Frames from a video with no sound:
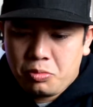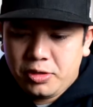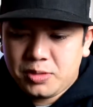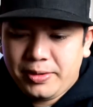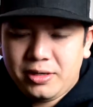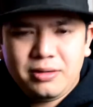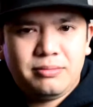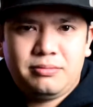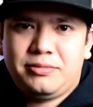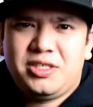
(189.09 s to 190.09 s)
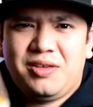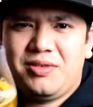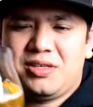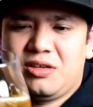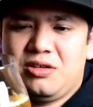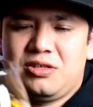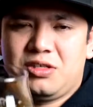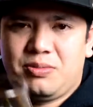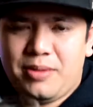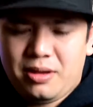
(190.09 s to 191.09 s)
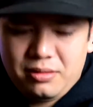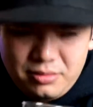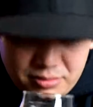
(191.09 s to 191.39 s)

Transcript: Looks pretty good. Let's give this a good smell.